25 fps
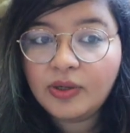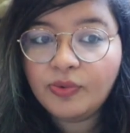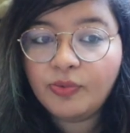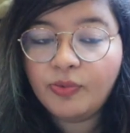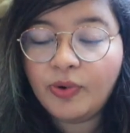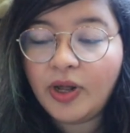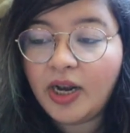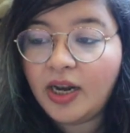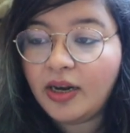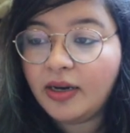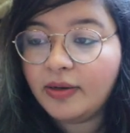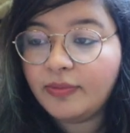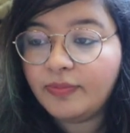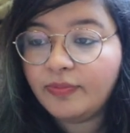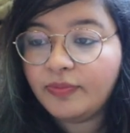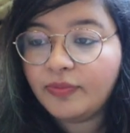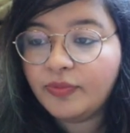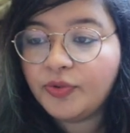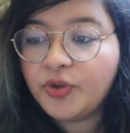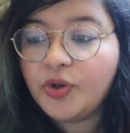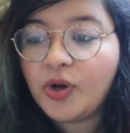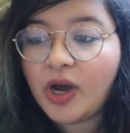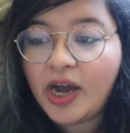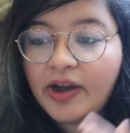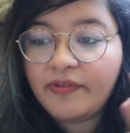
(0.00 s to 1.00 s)
well,
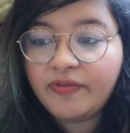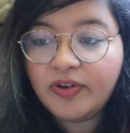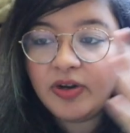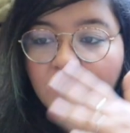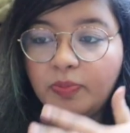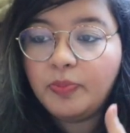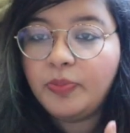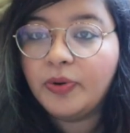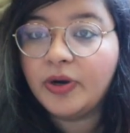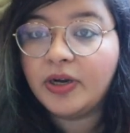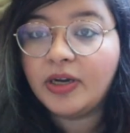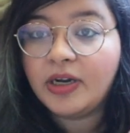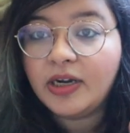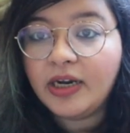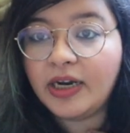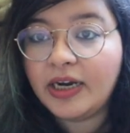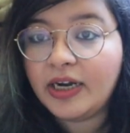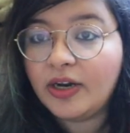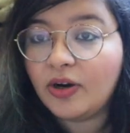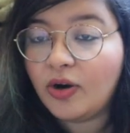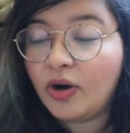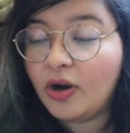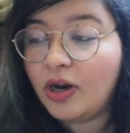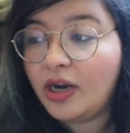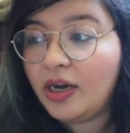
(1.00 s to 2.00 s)
you haven't put
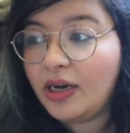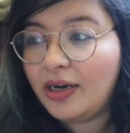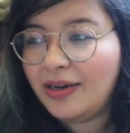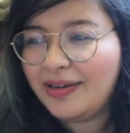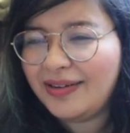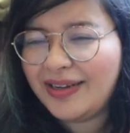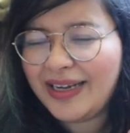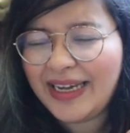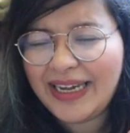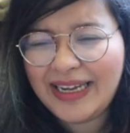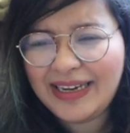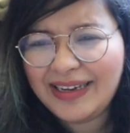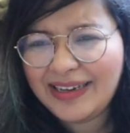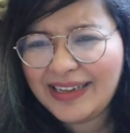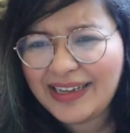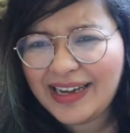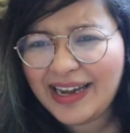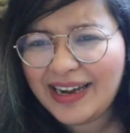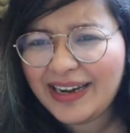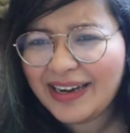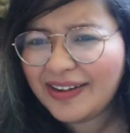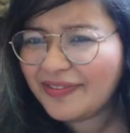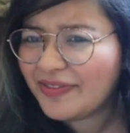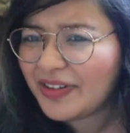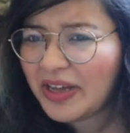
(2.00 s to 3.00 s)
it all in
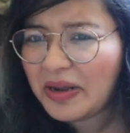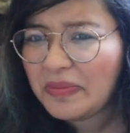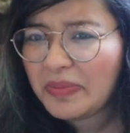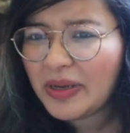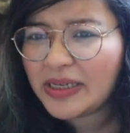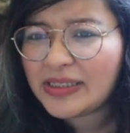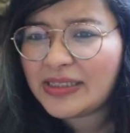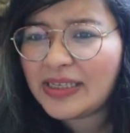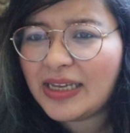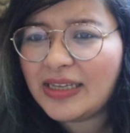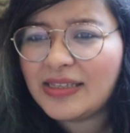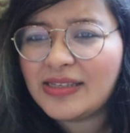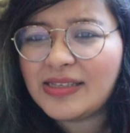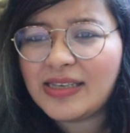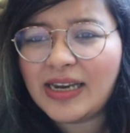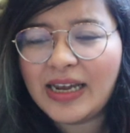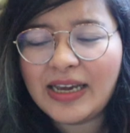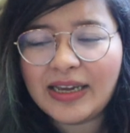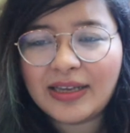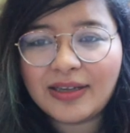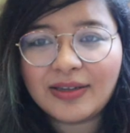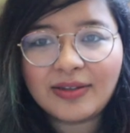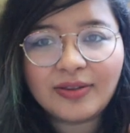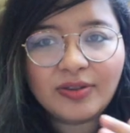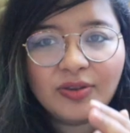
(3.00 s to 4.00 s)
yet, if that makes sense.
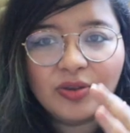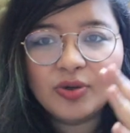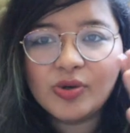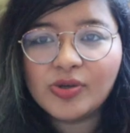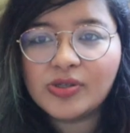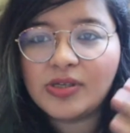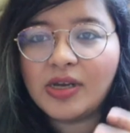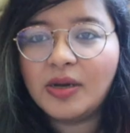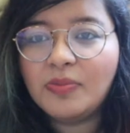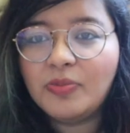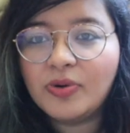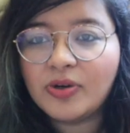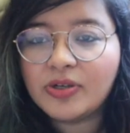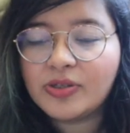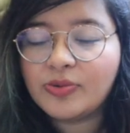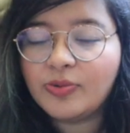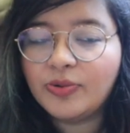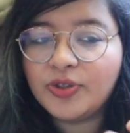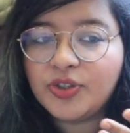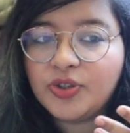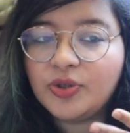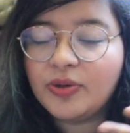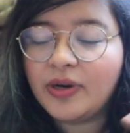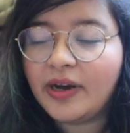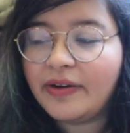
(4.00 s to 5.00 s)
Like, those are books
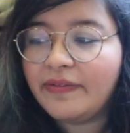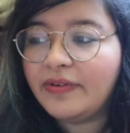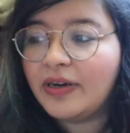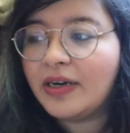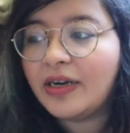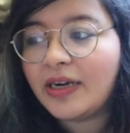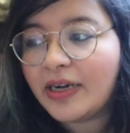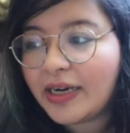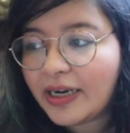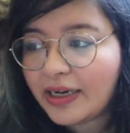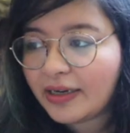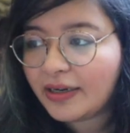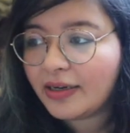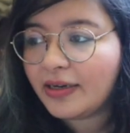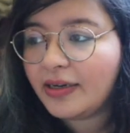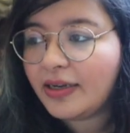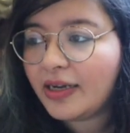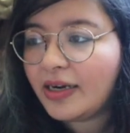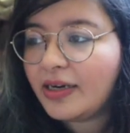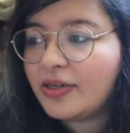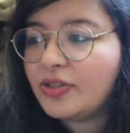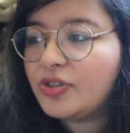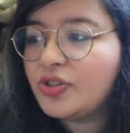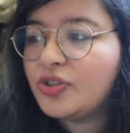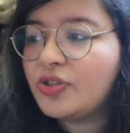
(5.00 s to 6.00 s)
which you haven't rated
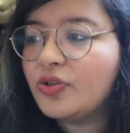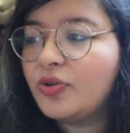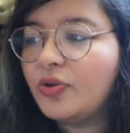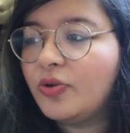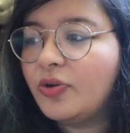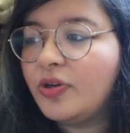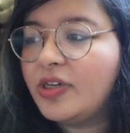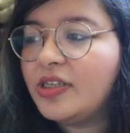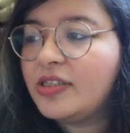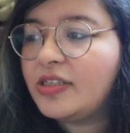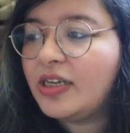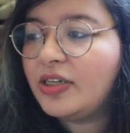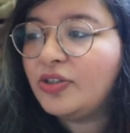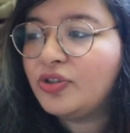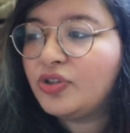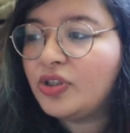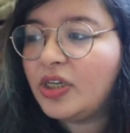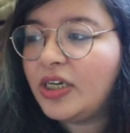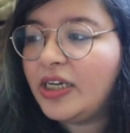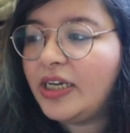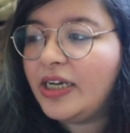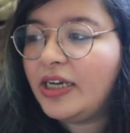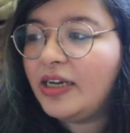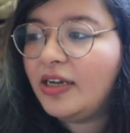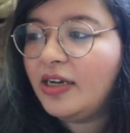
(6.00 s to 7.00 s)
yet, so
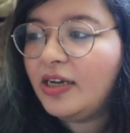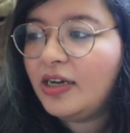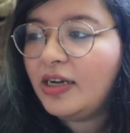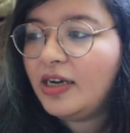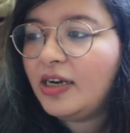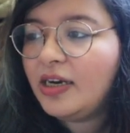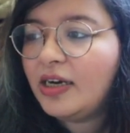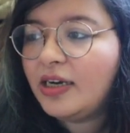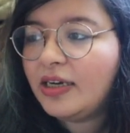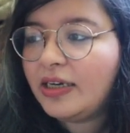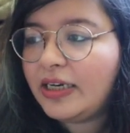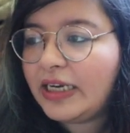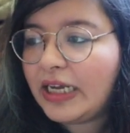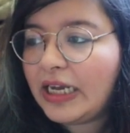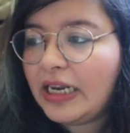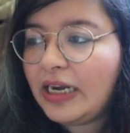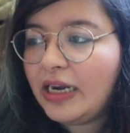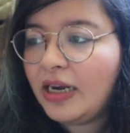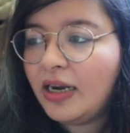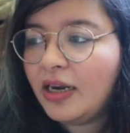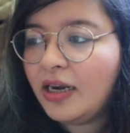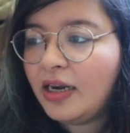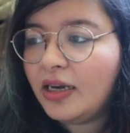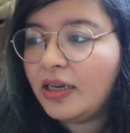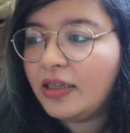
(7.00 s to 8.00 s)
essentially
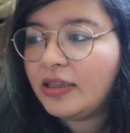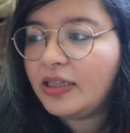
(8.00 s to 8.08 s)
till